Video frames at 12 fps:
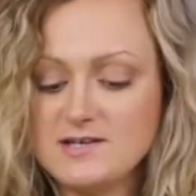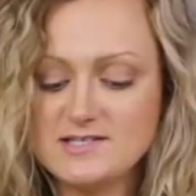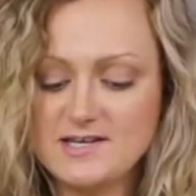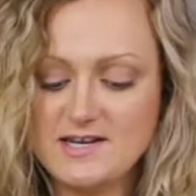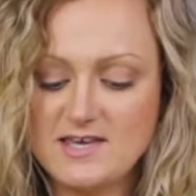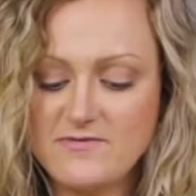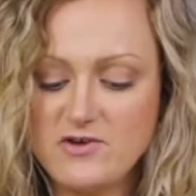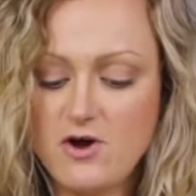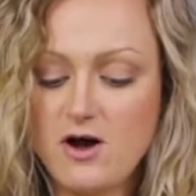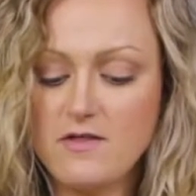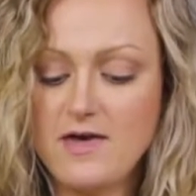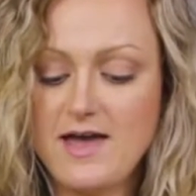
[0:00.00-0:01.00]
It's going to give you
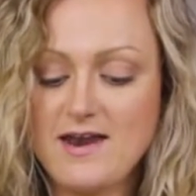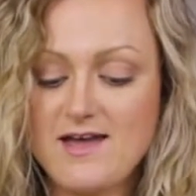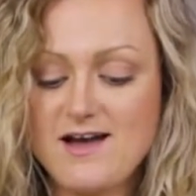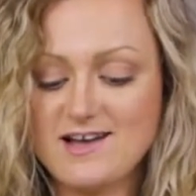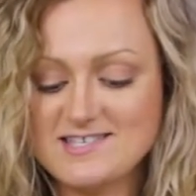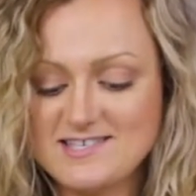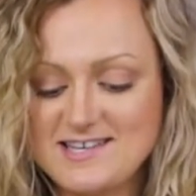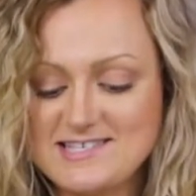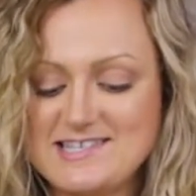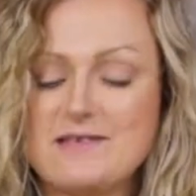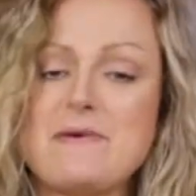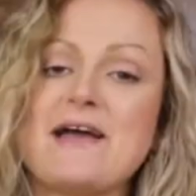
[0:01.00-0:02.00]
all the
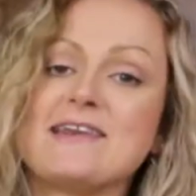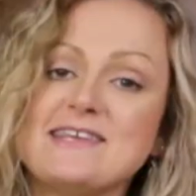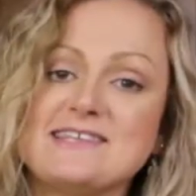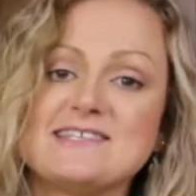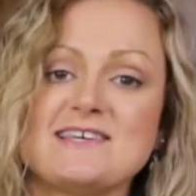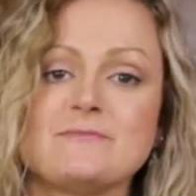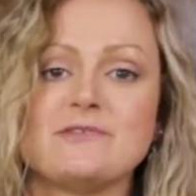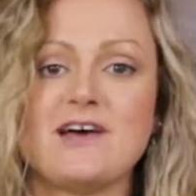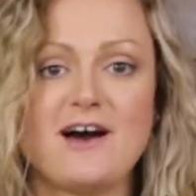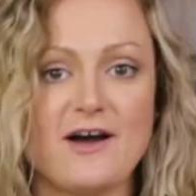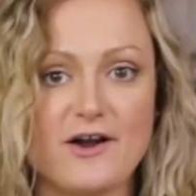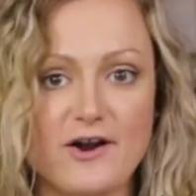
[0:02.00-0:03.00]
antioxidants and the magnesium and the
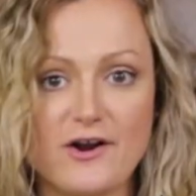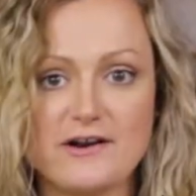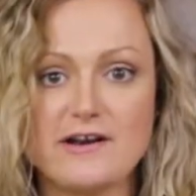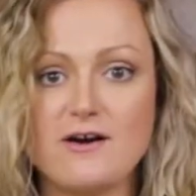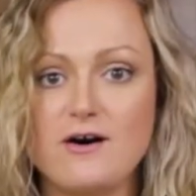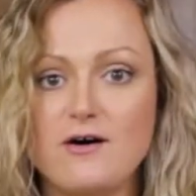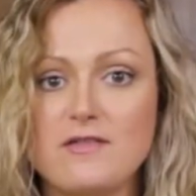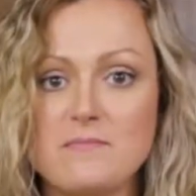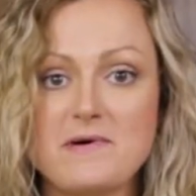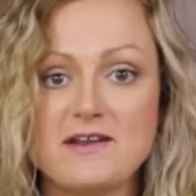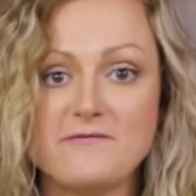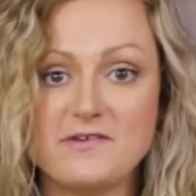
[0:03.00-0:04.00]
iron and all the
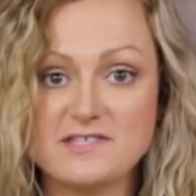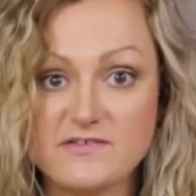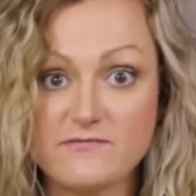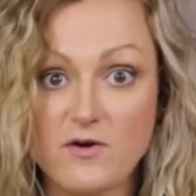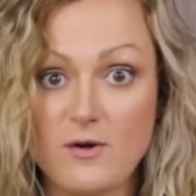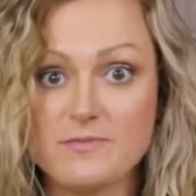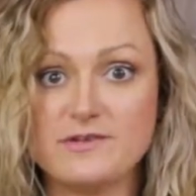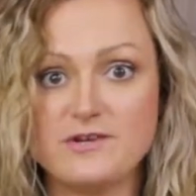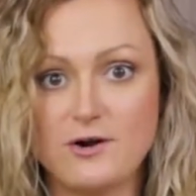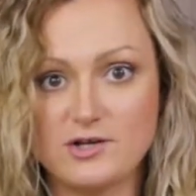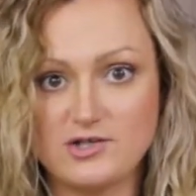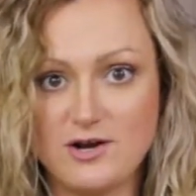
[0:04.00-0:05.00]
benefits from the
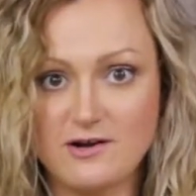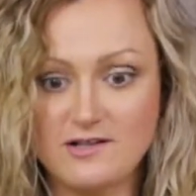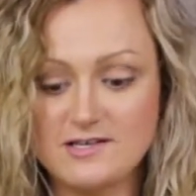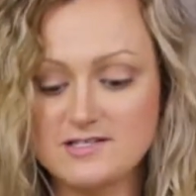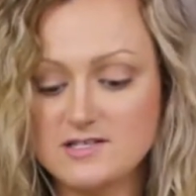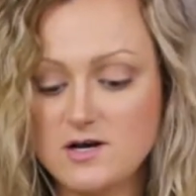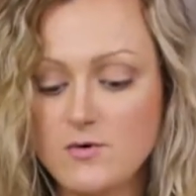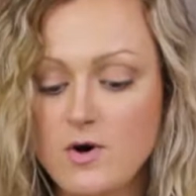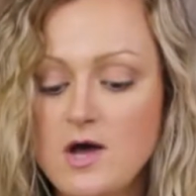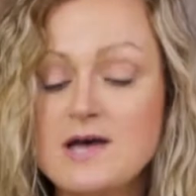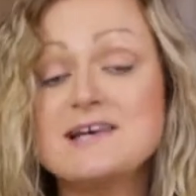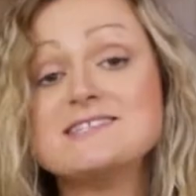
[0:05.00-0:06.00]
dark chocolate. So
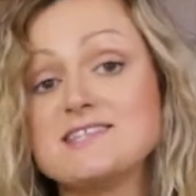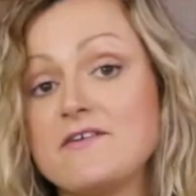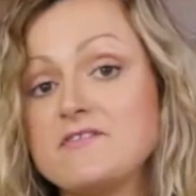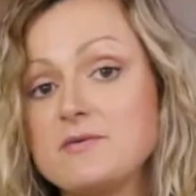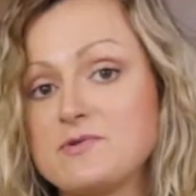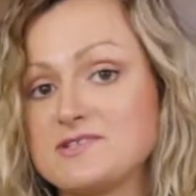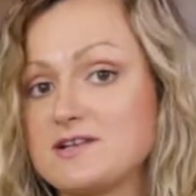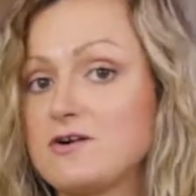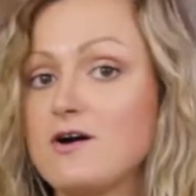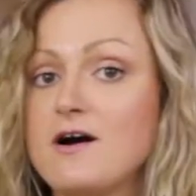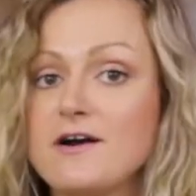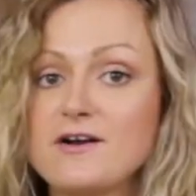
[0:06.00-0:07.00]
70% or
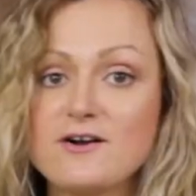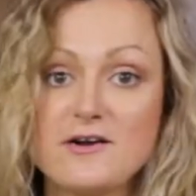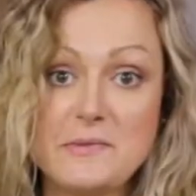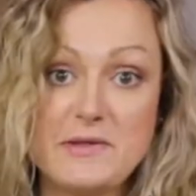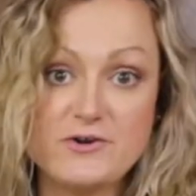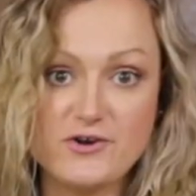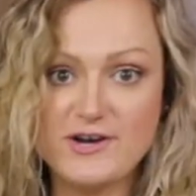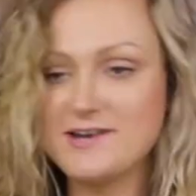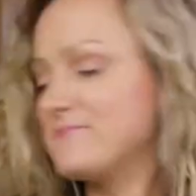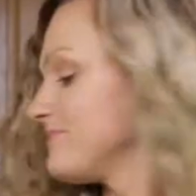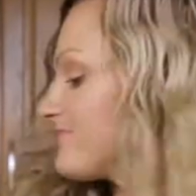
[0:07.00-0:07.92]
higher, and then you're good.